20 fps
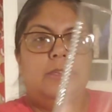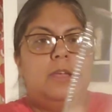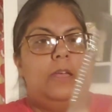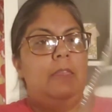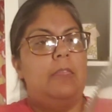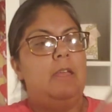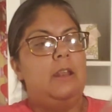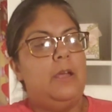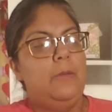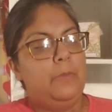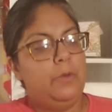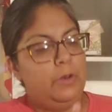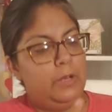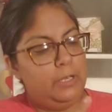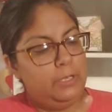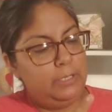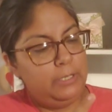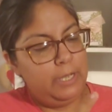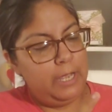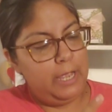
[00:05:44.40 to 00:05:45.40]
And then I'm gonna
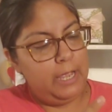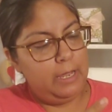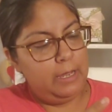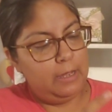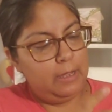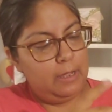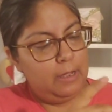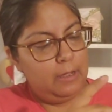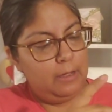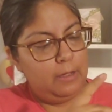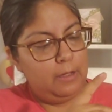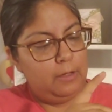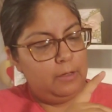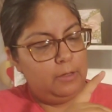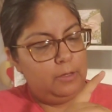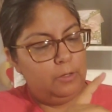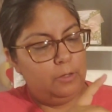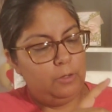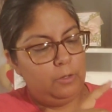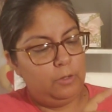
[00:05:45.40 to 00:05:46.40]
take
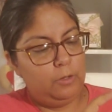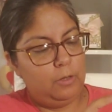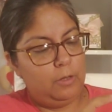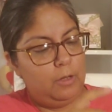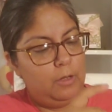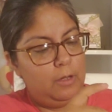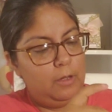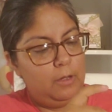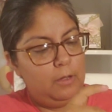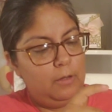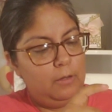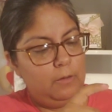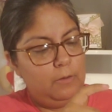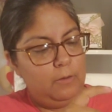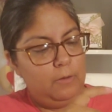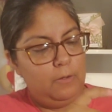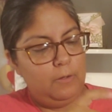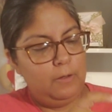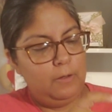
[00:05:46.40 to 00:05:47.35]
the